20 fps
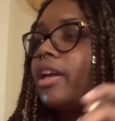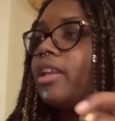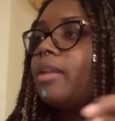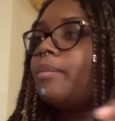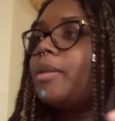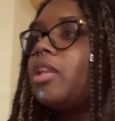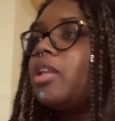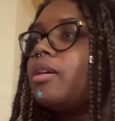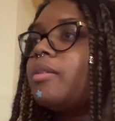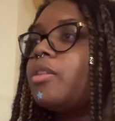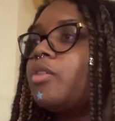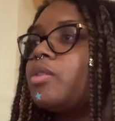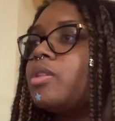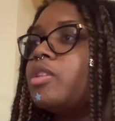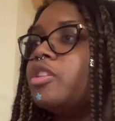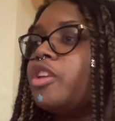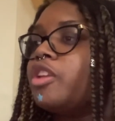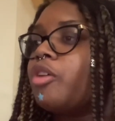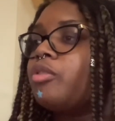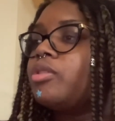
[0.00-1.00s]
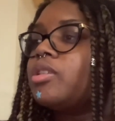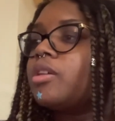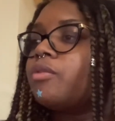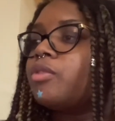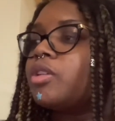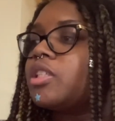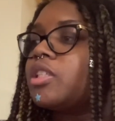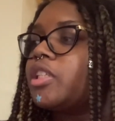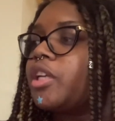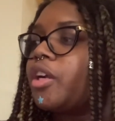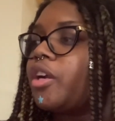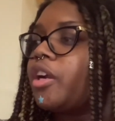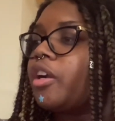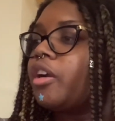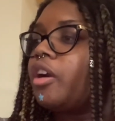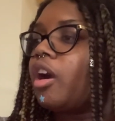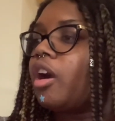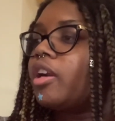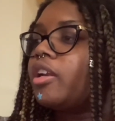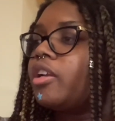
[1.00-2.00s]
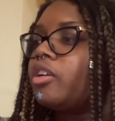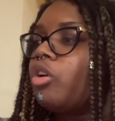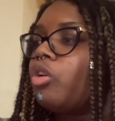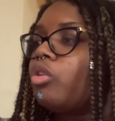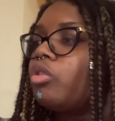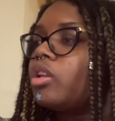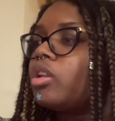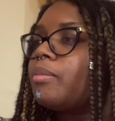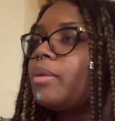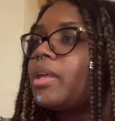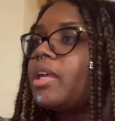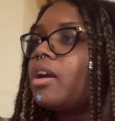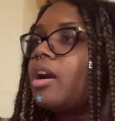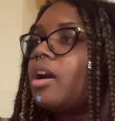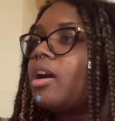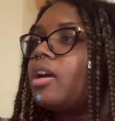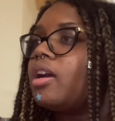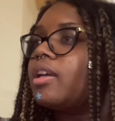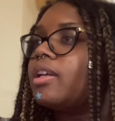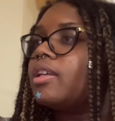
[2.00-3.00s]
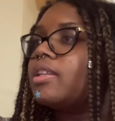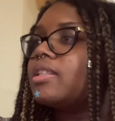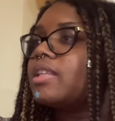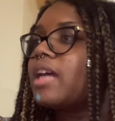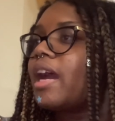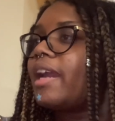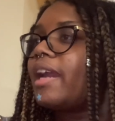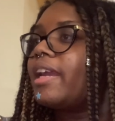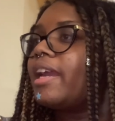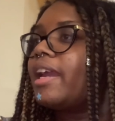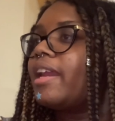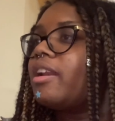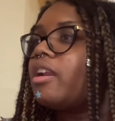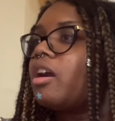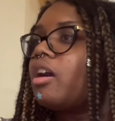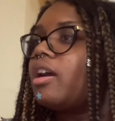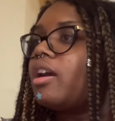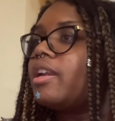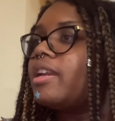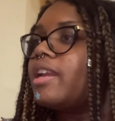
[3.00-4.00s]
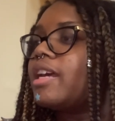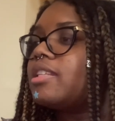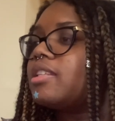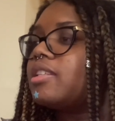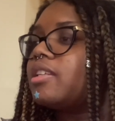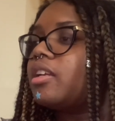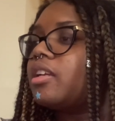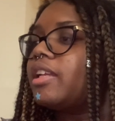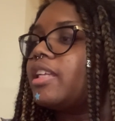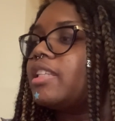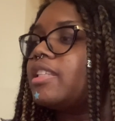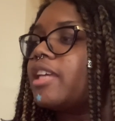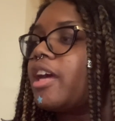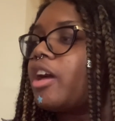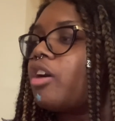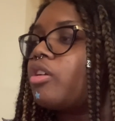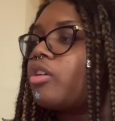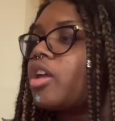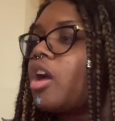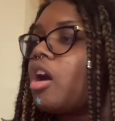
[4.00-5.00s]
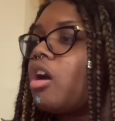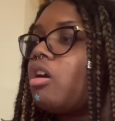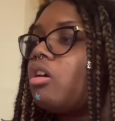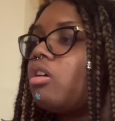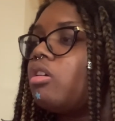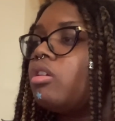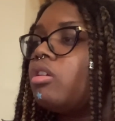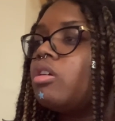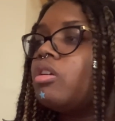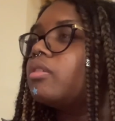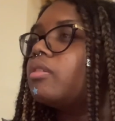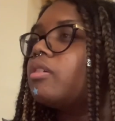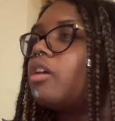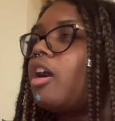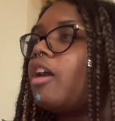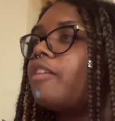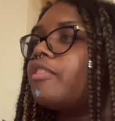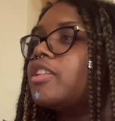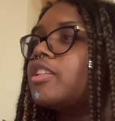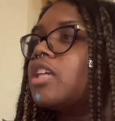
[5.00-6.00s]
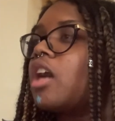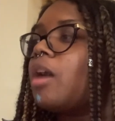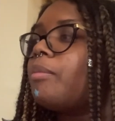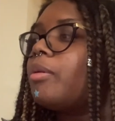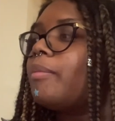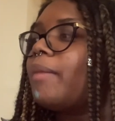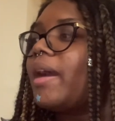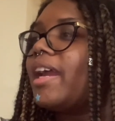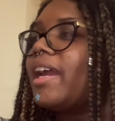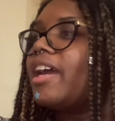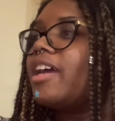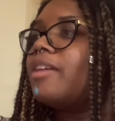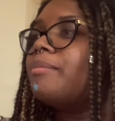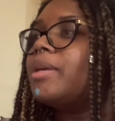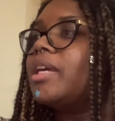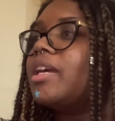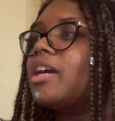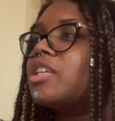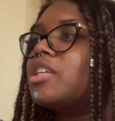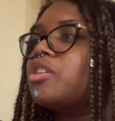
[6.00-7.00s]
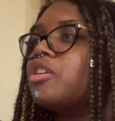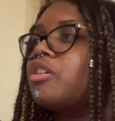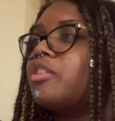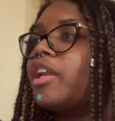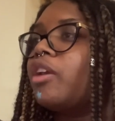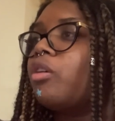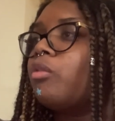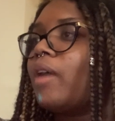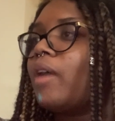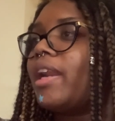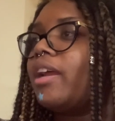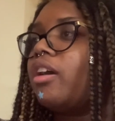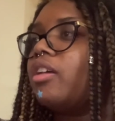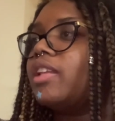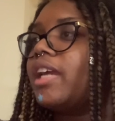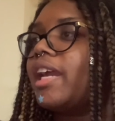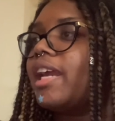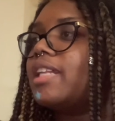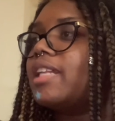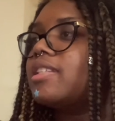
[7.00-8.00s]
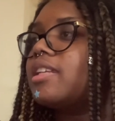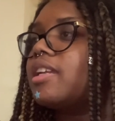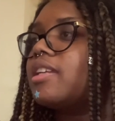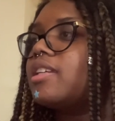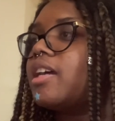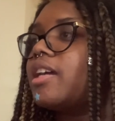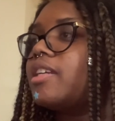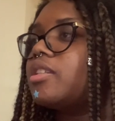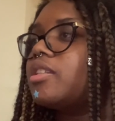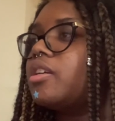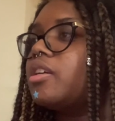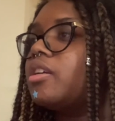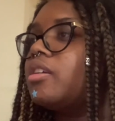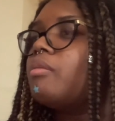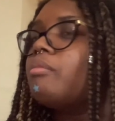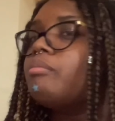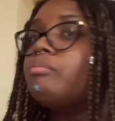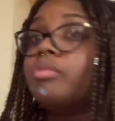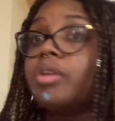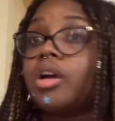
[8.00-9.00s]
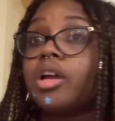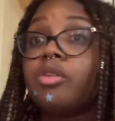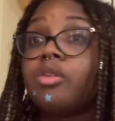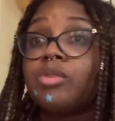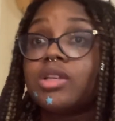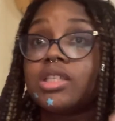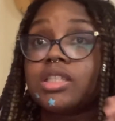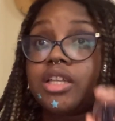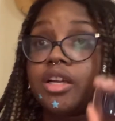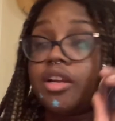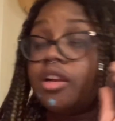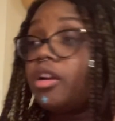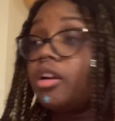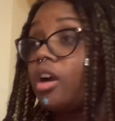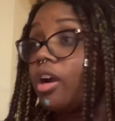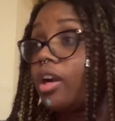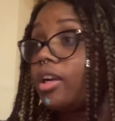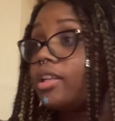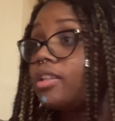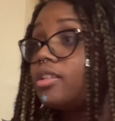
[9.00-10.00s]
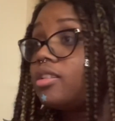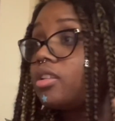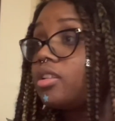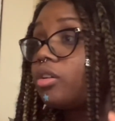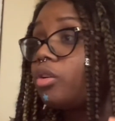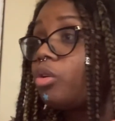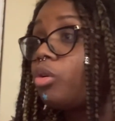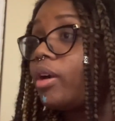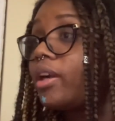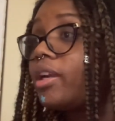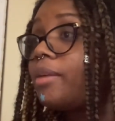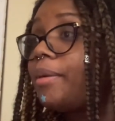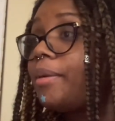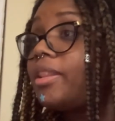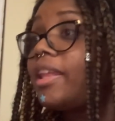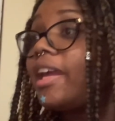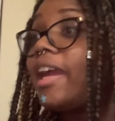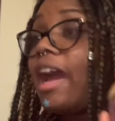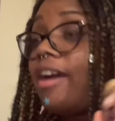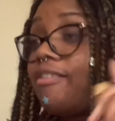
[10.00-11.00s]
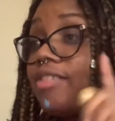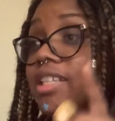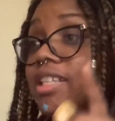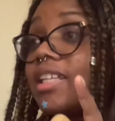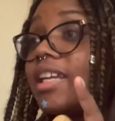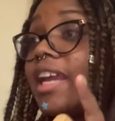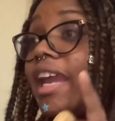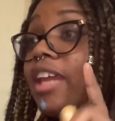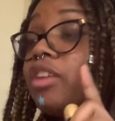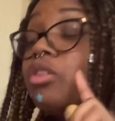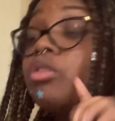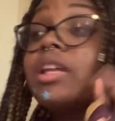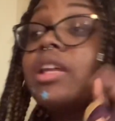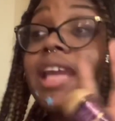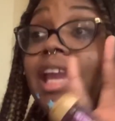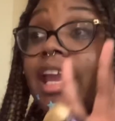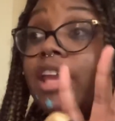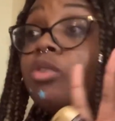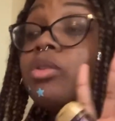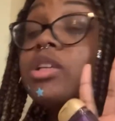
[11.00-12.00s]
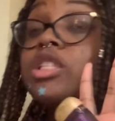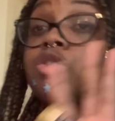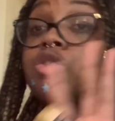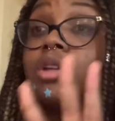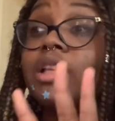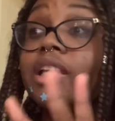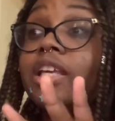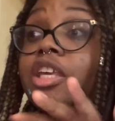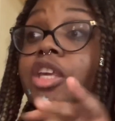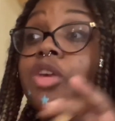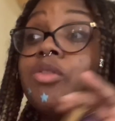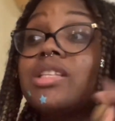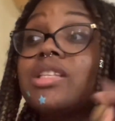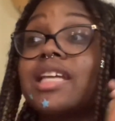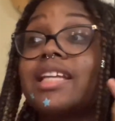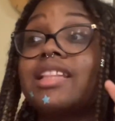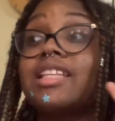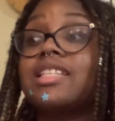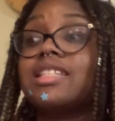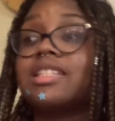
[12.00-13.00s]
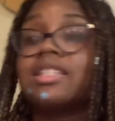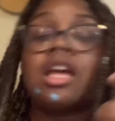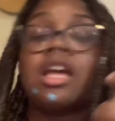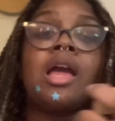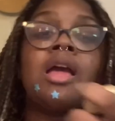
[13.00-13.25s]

let me look at the notes of Wisteria Garden only because I cannot necessarily tell y'all off the top of my head because you know they don't write it on the hand sanitizer. But Wisteria Gardens, according to, they have as a candle, the candle is really cute. It's like this,